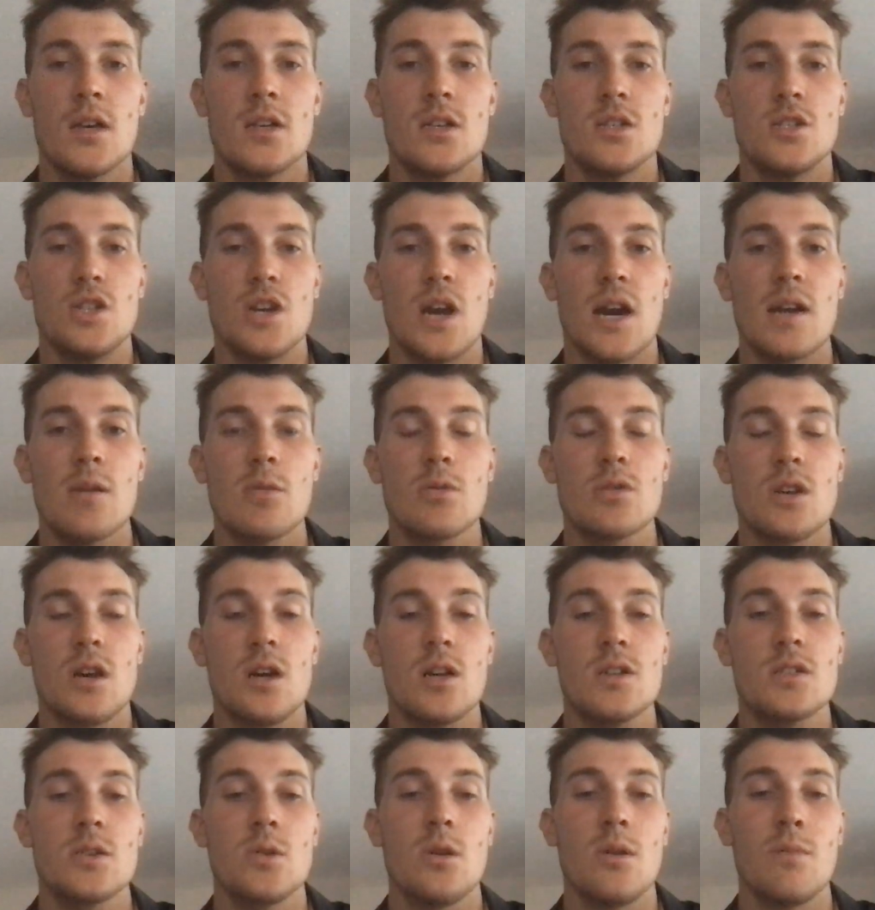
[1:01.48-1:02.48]
Johnny was
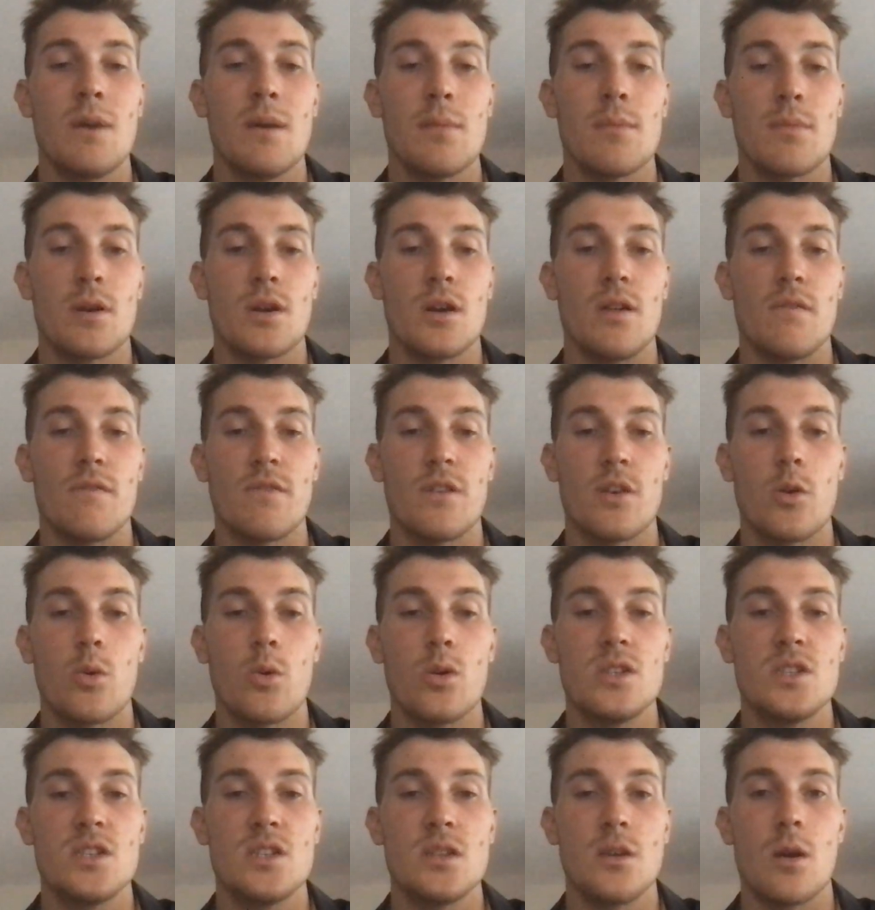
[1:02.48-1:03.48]
also a member of the
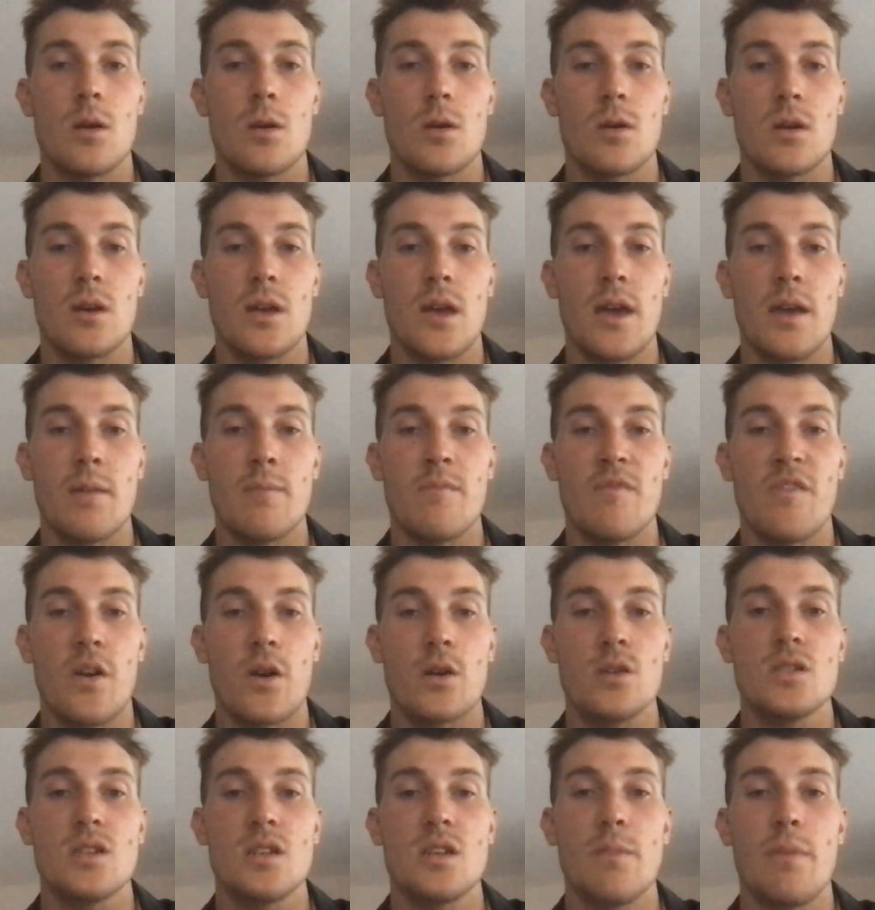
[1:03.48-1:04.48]
Quincy Notre Dame
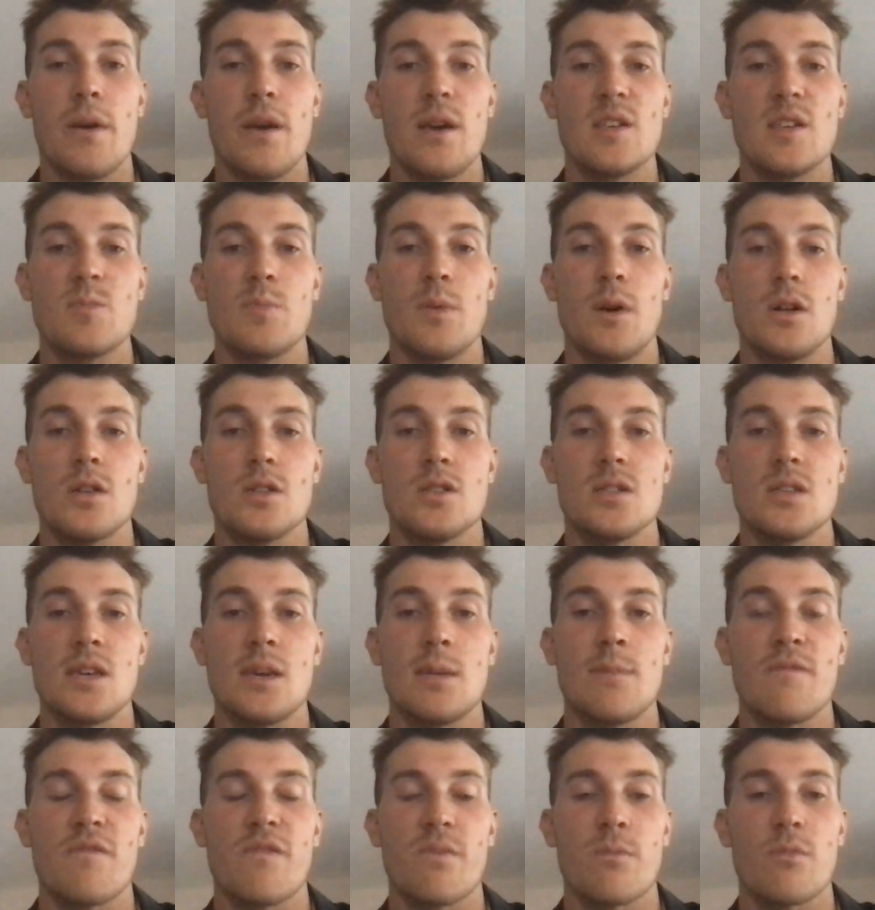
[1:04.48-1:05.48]
varsity baseball
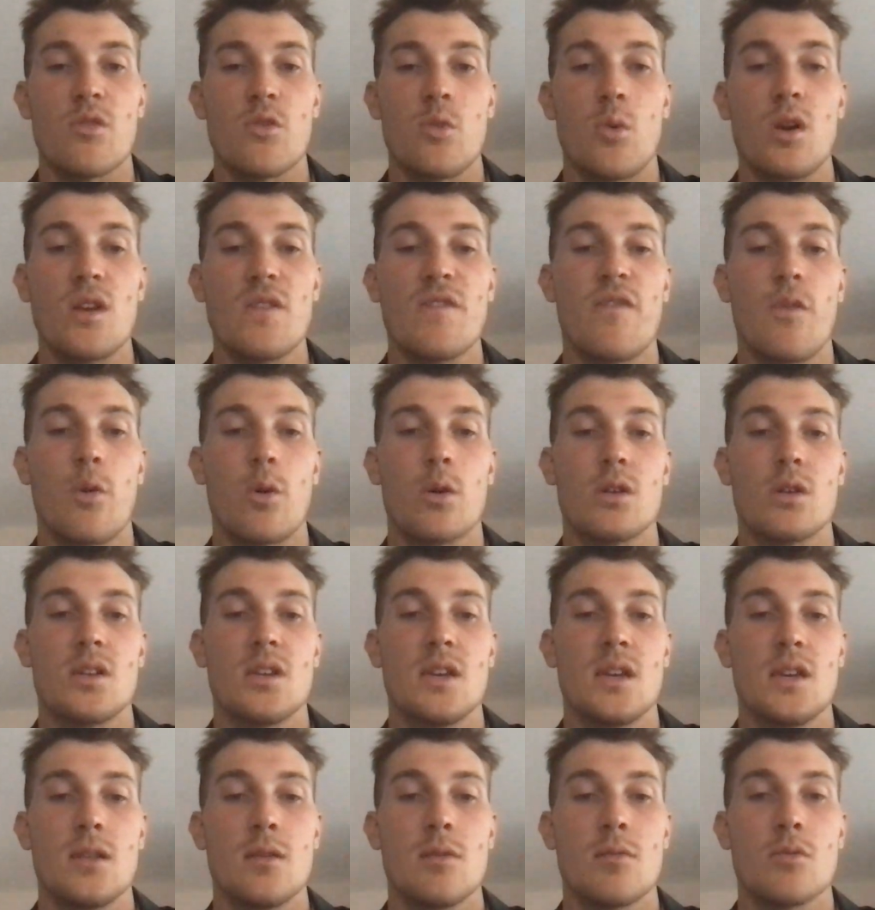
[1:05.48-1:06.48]
team from
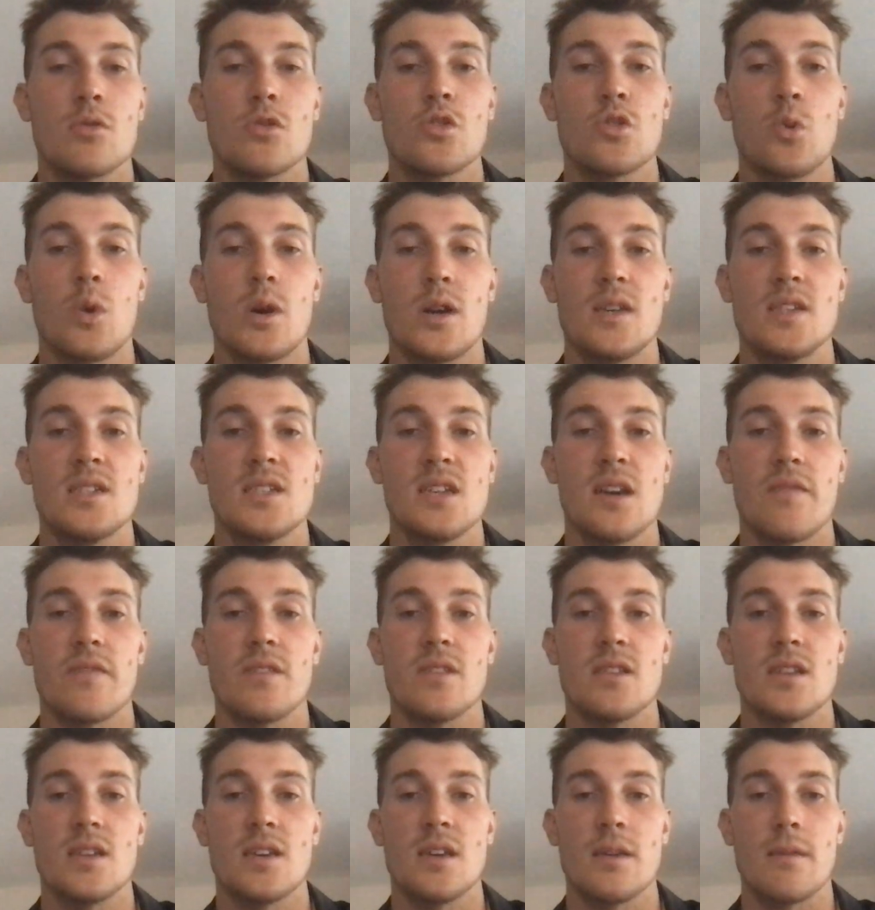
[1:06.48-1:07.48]
2014 through
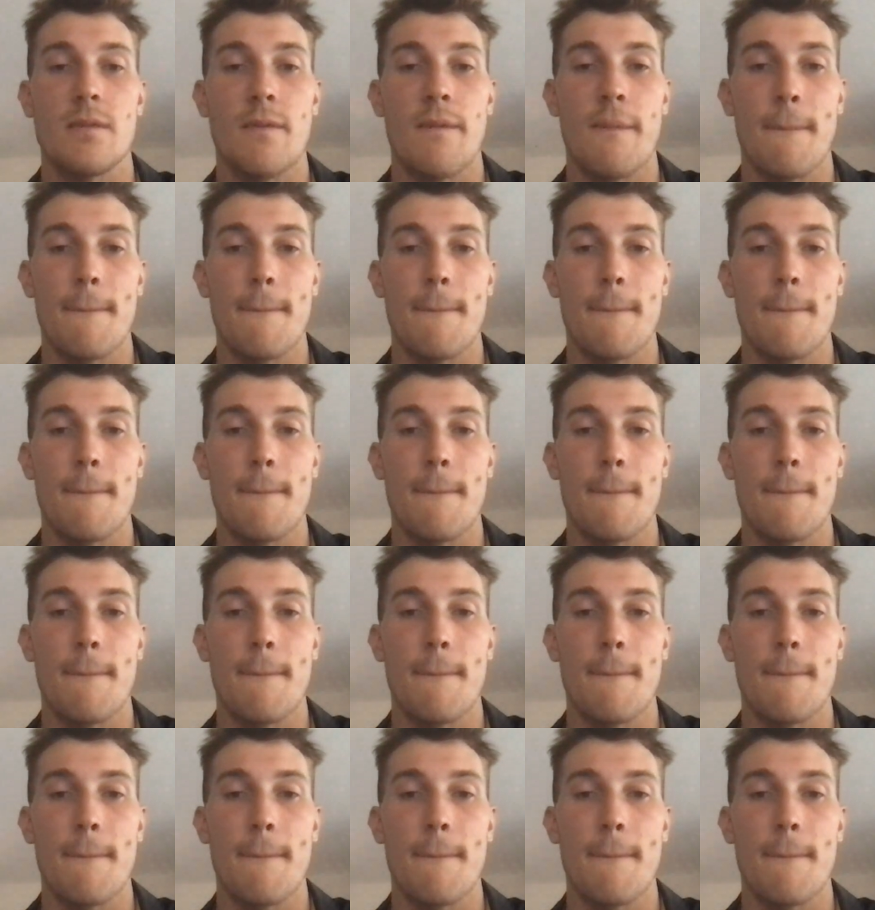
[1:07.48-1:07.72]
2017.